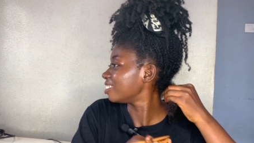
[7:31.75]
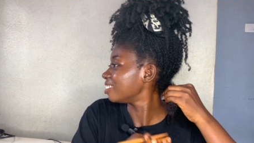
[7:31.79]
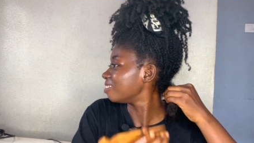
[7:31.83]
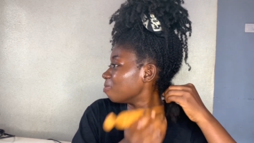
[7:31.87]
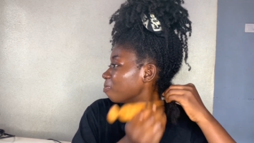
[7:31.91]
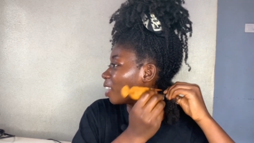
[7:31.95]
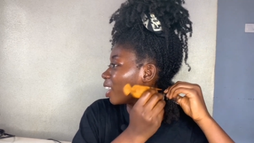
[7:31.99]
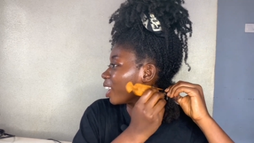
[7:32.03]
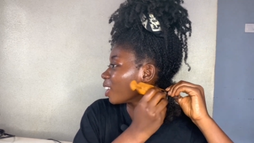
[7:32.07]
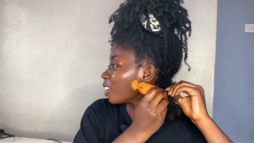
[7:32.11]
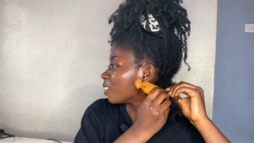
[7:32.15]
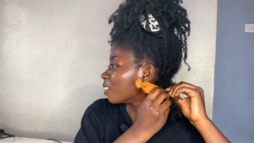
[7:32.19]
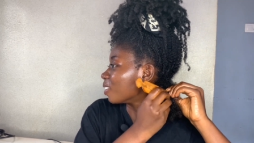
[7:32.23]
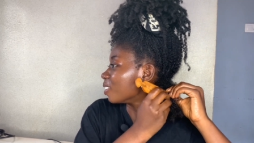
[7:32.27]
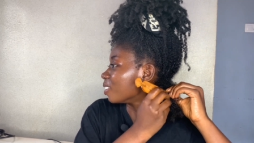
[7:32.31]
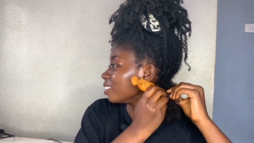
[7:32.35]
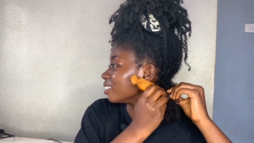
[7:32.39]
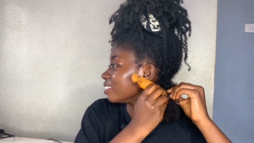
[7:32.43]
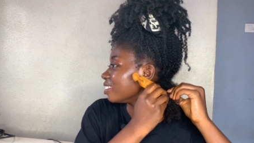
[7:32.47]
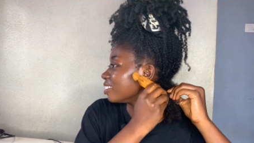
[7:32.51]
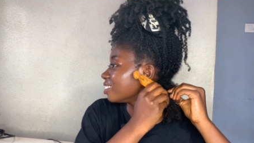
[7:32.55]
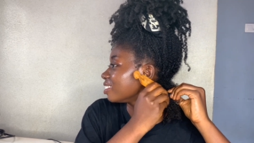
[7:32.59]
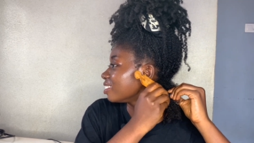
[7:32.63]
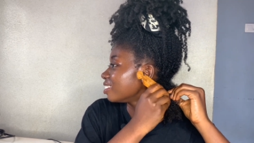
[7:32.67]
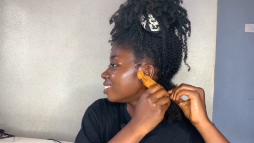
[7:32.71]
My God.
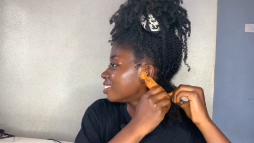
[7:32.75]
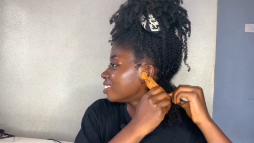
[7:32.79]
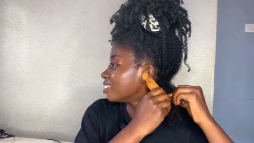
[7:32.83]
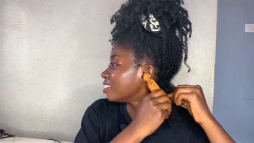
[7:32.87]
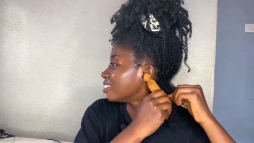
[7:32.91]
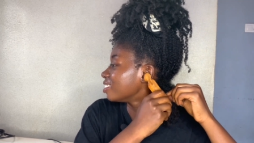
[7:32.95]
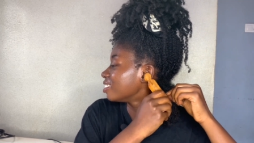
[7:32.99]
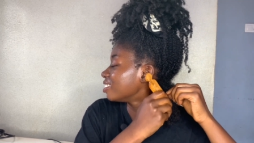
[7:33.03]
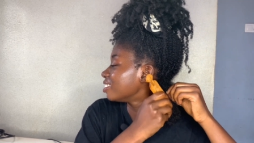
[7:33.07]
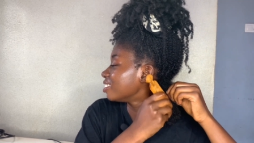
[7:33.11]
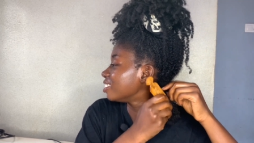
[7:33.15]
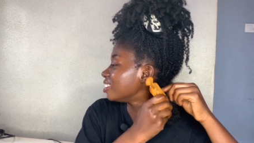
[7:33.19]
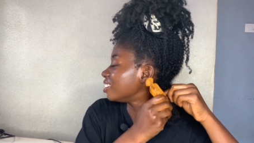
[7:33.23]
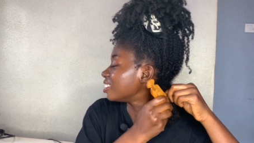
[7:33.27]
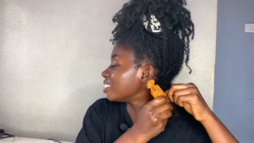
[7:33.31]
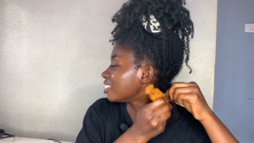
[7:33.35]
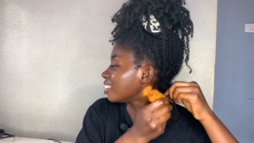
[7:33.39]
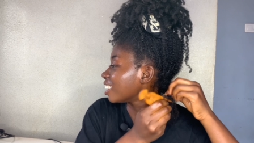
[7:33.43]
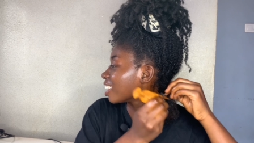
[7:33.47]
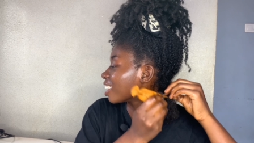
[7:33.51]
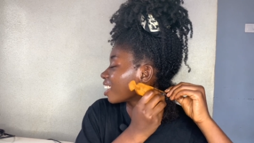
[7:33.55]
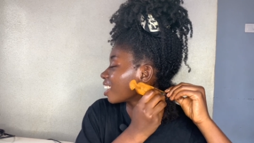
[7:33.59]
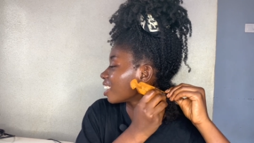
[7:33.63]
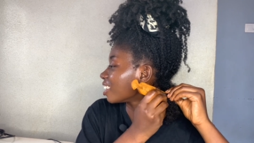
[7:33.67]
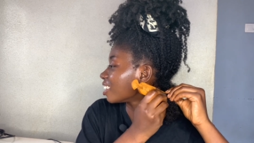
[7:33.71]

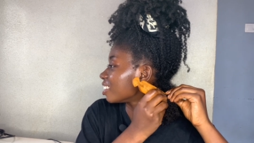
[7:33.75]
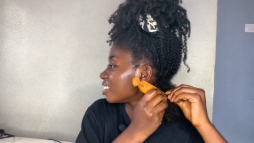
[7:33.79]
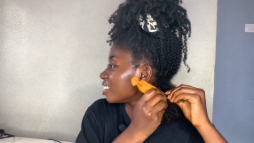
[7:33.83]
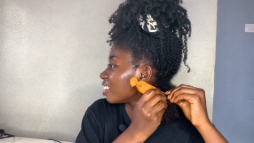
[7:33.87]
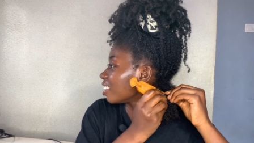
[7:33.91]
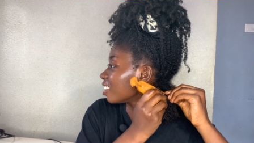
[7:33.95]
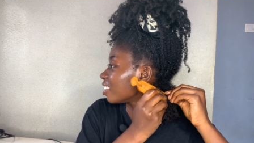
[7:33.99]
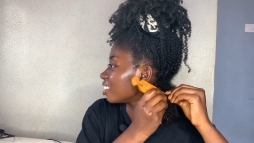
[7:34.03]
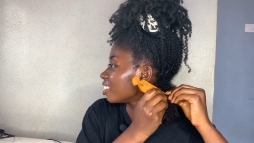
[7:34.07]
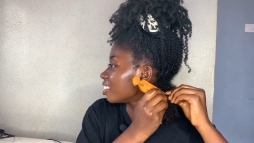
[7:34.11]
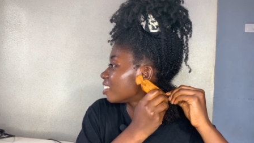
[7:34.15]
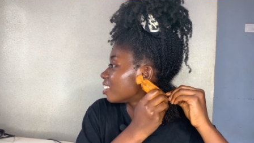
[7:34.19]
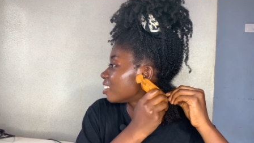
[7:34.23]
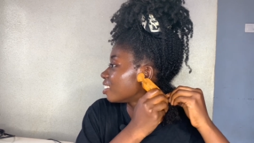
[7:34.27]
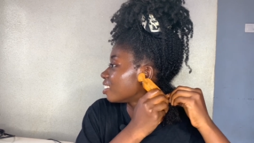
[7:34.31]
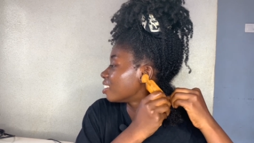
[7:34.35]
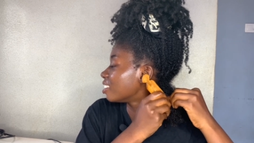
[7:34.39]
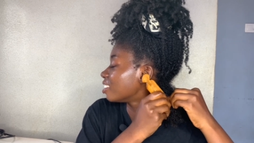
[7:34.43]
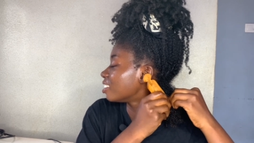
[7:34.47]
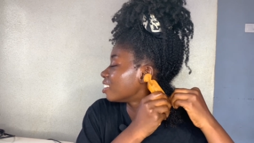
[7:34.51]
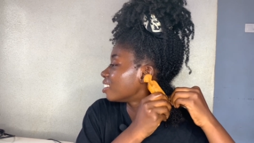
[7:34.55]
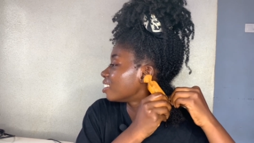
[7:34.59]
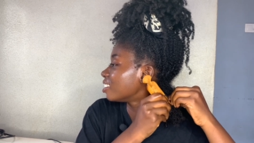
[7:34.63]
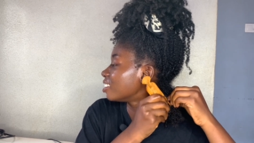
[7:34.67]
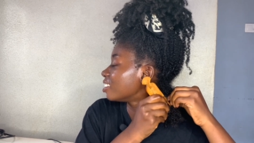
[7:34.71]

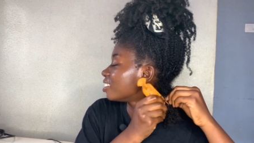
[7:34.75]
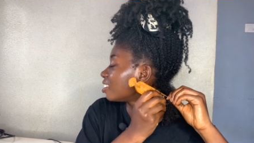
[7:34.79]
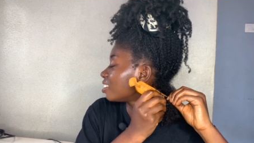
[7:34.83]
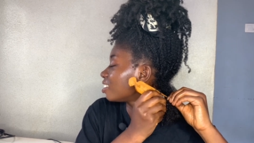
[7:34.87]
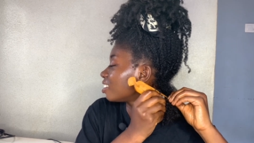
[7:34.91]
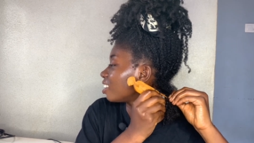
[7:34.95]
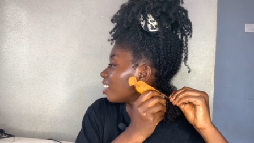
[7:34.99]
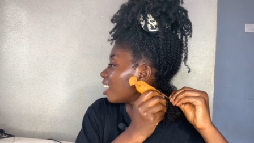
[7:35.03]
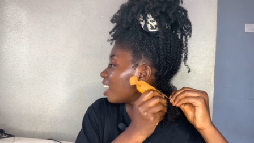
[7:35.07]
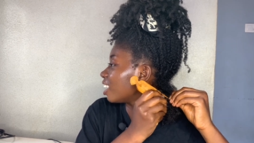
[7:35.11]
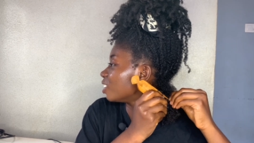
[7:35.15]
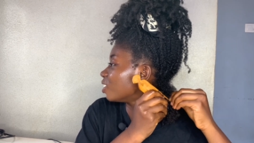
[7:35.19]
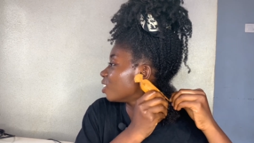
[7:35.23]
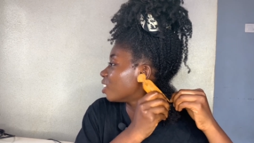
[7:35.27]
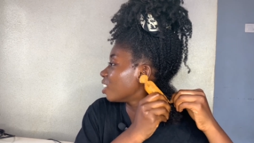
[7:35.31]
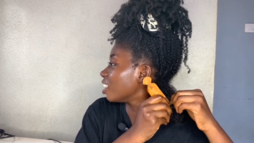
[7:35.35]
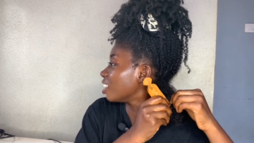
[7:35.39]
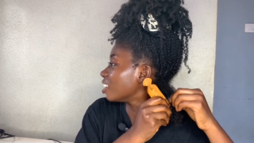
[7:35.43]
I don't